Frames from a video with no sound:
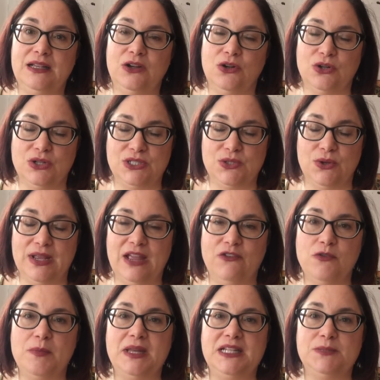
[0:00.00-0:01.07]

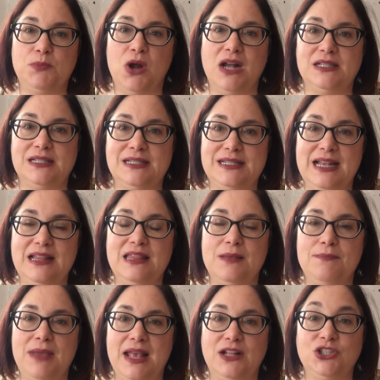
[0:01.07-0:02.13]
everybody's prizes in the
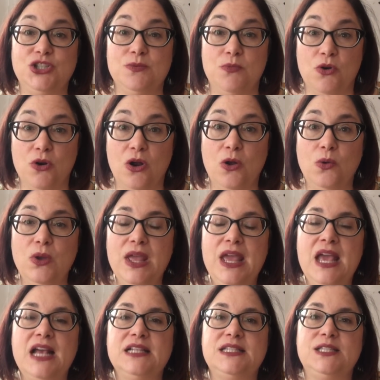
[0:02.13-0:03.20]
mail tomorrow.
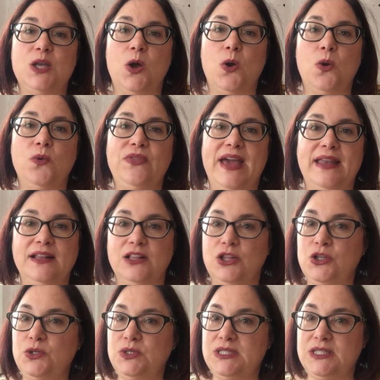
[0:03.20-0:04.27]
So that
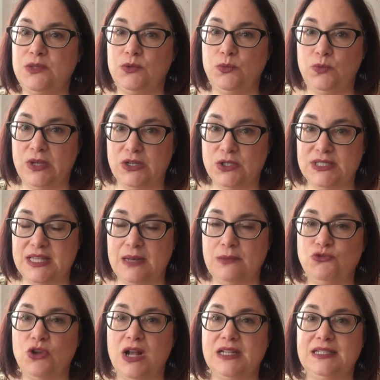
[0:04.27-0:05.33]
includes the winners
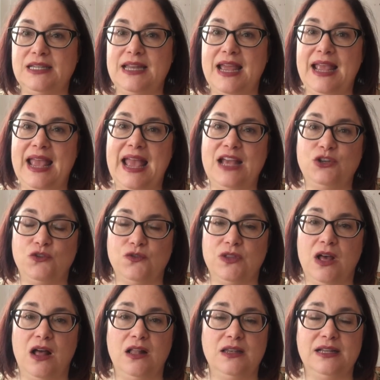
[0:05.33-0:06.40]
drawing today and over the
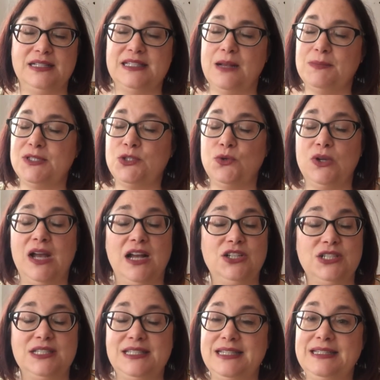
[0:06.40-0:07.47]
holidays. I'm sorry, I
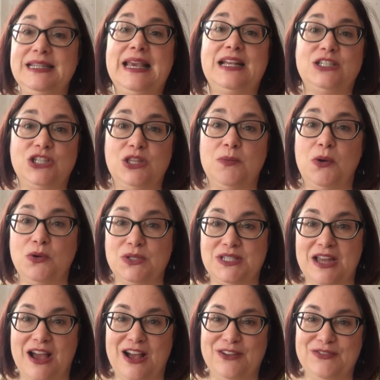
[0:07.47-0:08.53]
just didn't get to the
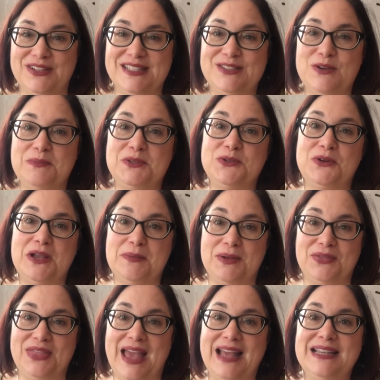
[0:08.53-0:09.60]
post office, so I'm sorry
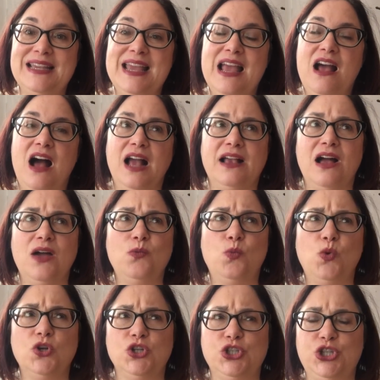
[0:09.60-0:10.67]
about that. I got
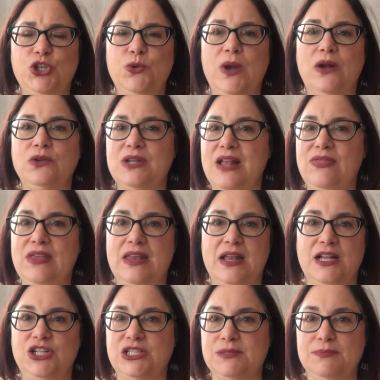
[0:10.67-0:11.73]
1 or 2 out, and then
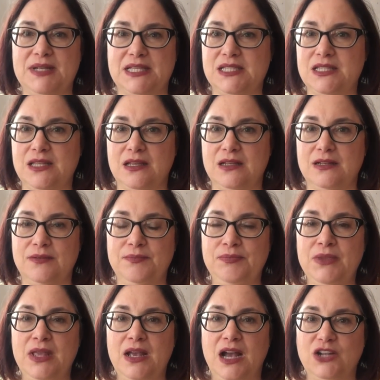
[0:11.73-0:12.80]
I just
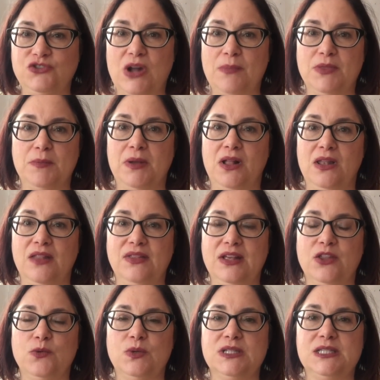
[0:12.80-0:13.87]
I dropped the ball on the
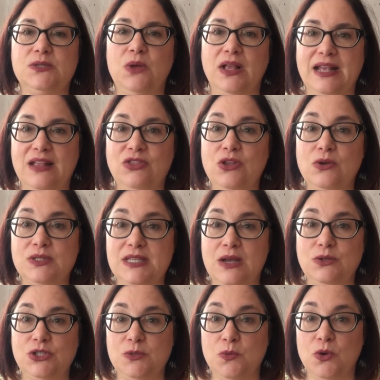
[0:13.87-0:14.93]
other one. So I'll get those
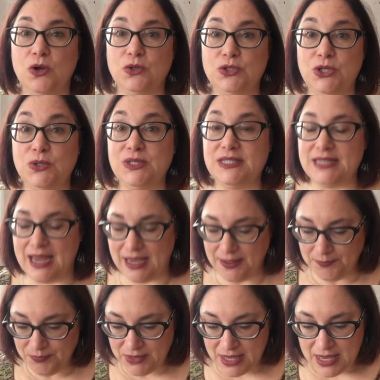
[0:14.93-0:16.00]
out tomorrow, Tuesday.